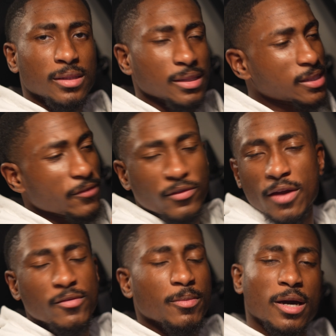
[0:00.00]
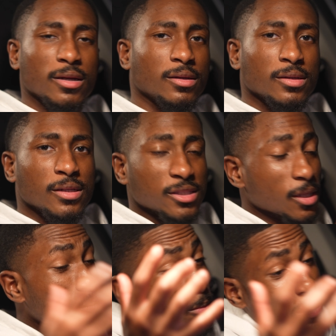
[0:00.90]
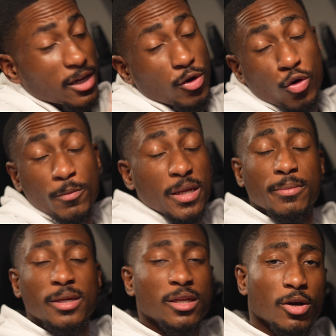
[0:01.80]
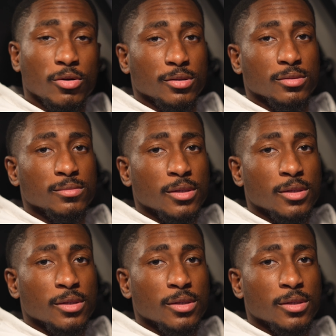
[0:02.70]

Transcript: This ain't for everybody. Some people they cool being mediocre.